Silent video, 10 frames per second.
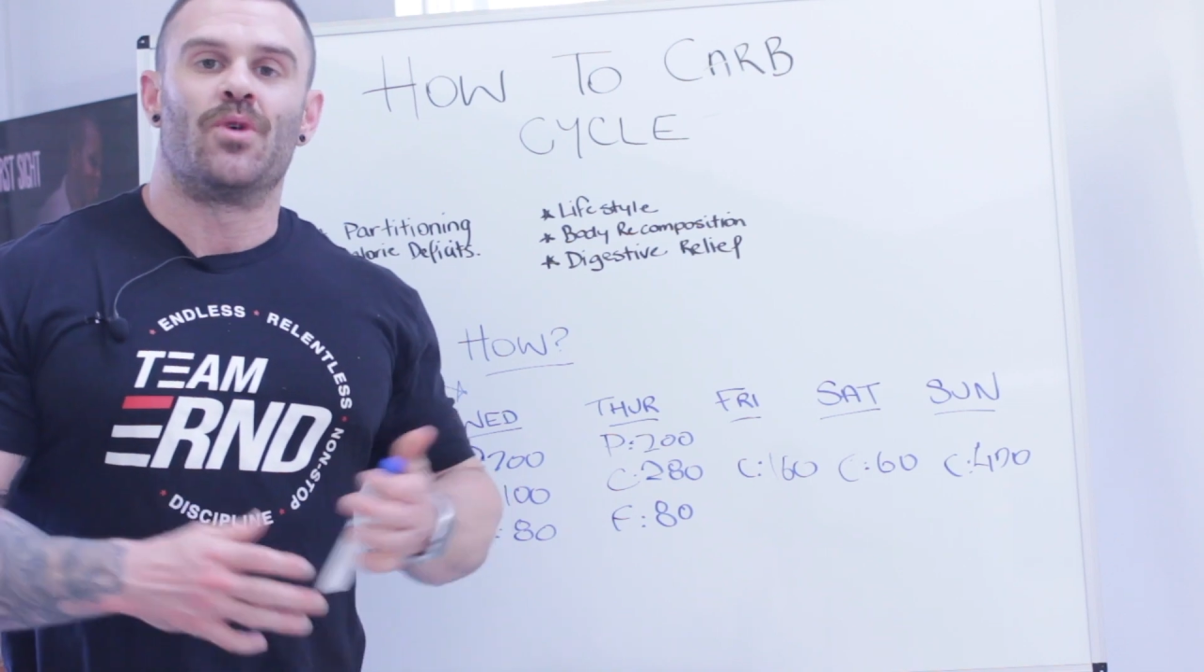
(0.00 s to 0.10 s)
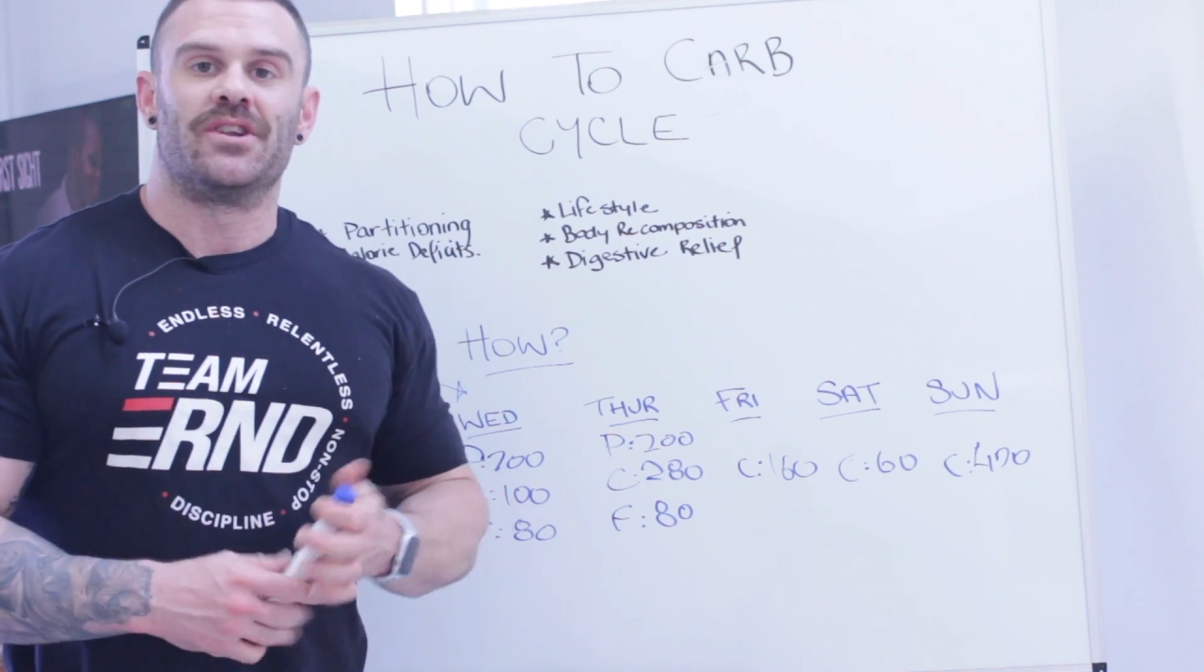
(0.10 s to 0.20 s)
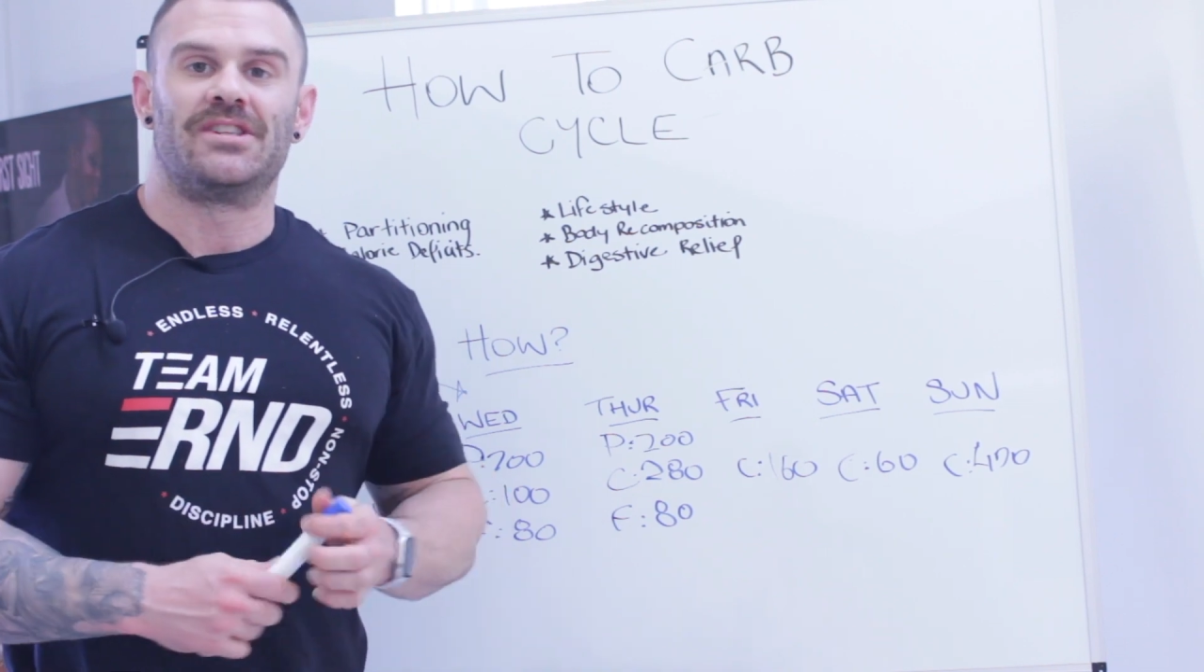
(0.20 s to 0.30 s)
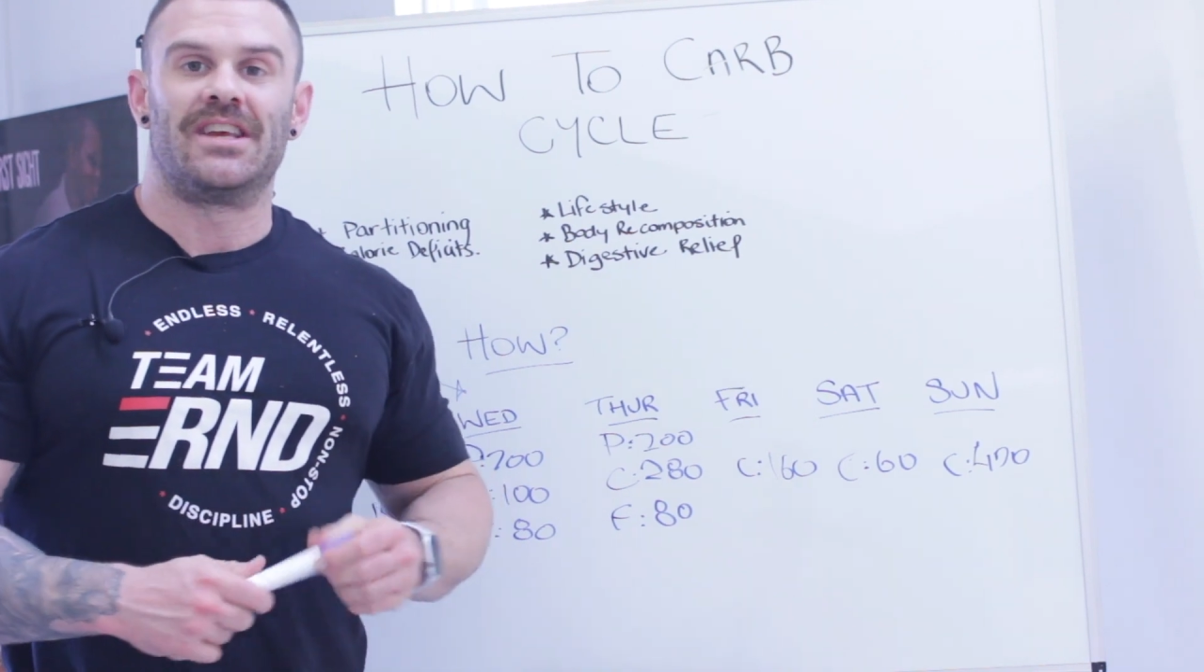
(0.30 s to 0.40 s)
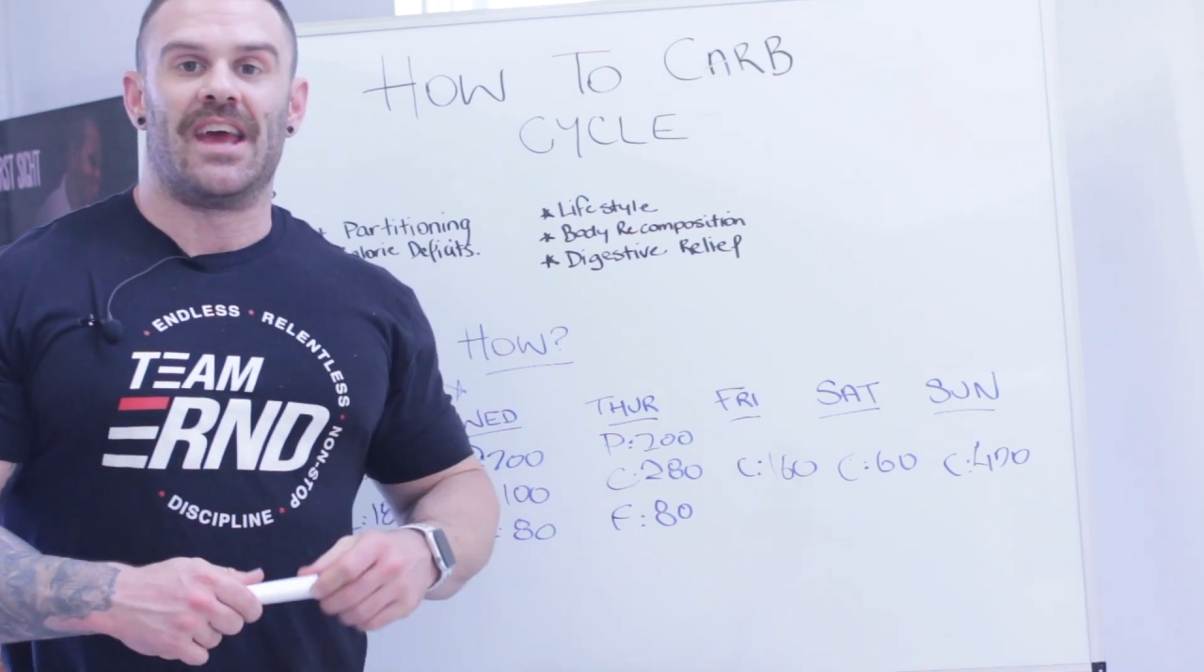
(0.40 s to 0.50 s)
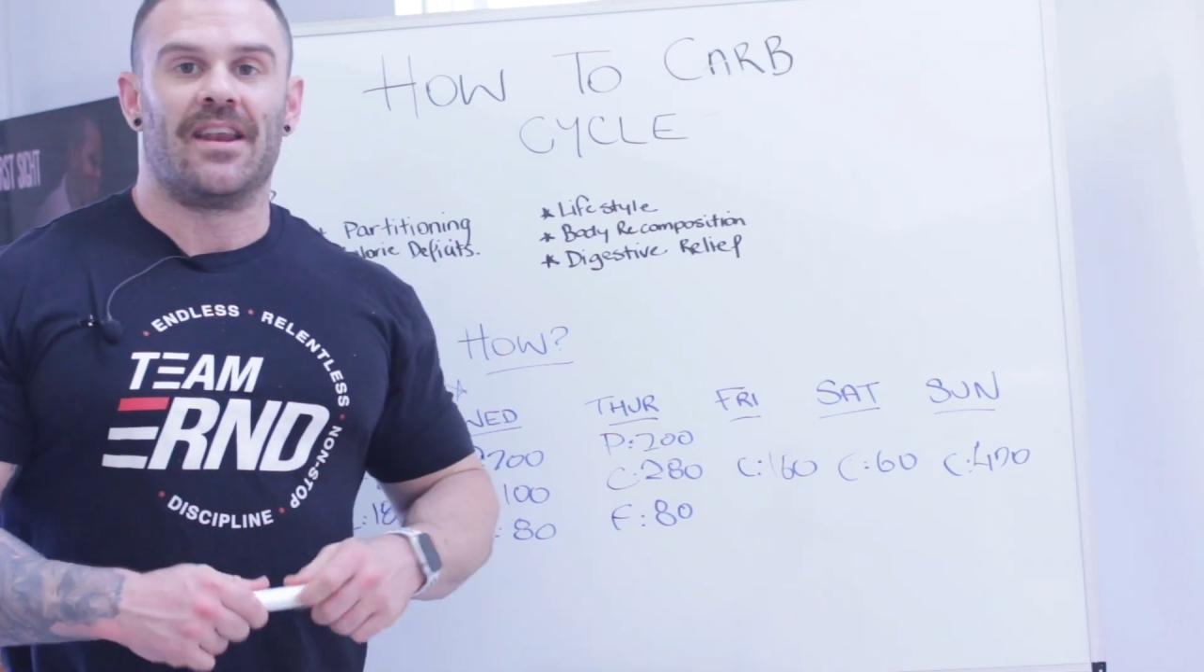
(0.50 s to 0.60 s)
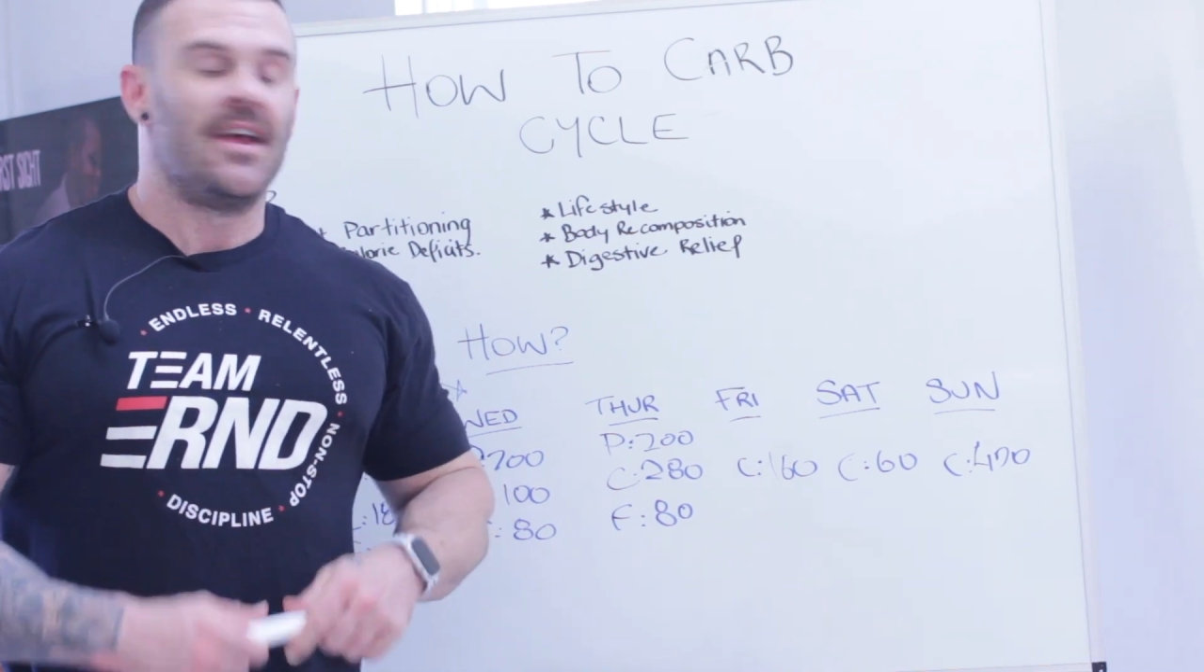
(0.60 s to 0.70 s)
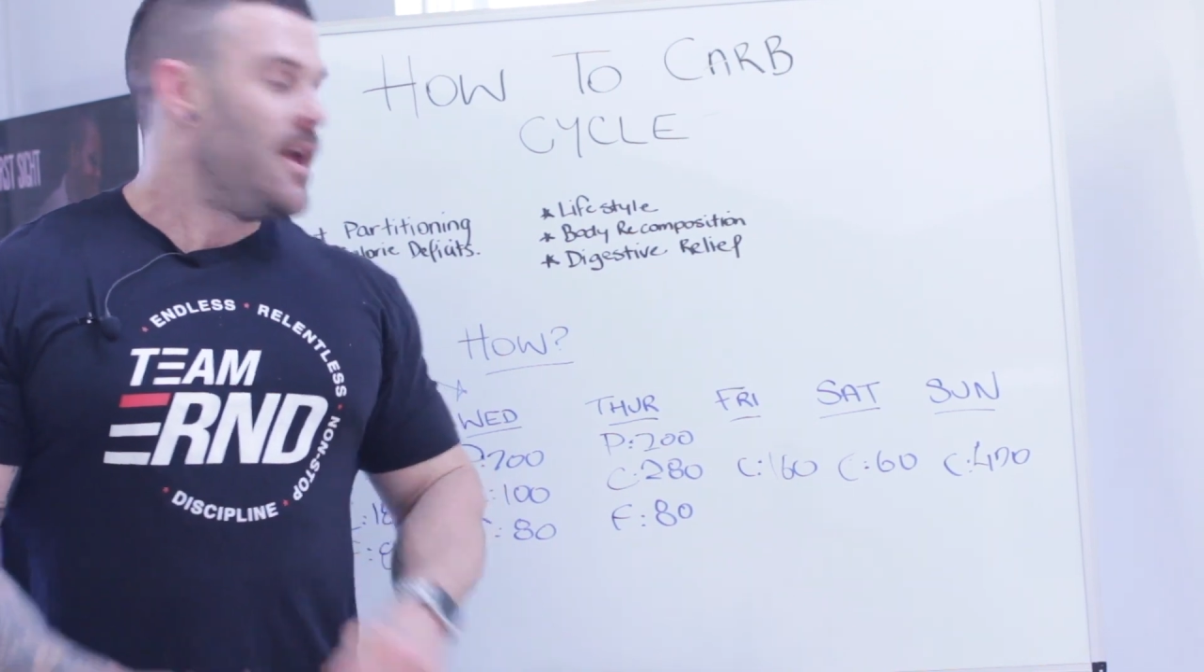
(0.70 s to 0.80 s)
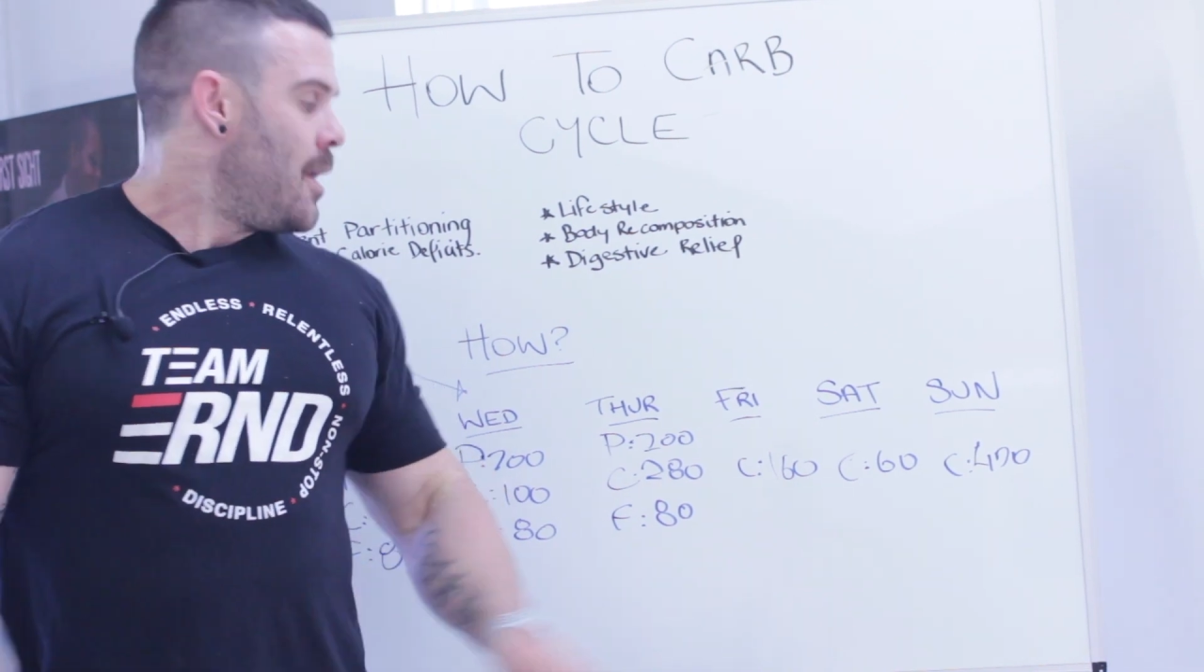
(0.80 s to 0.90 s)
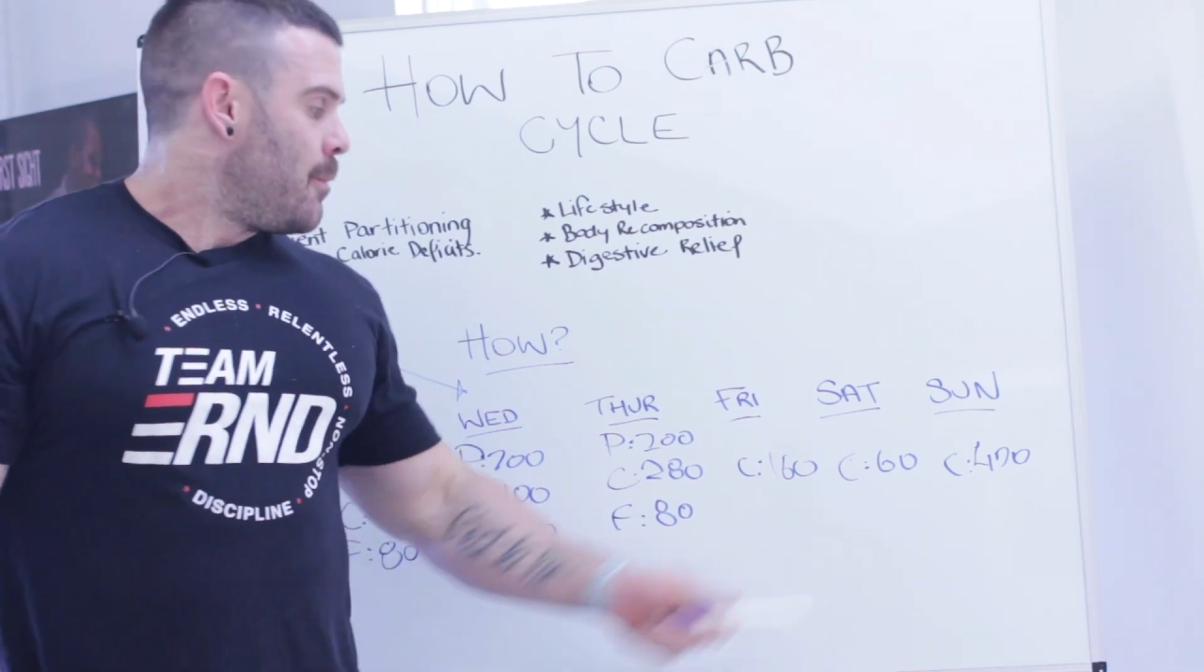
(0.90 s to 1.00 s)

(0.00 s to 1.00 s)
wanted to get.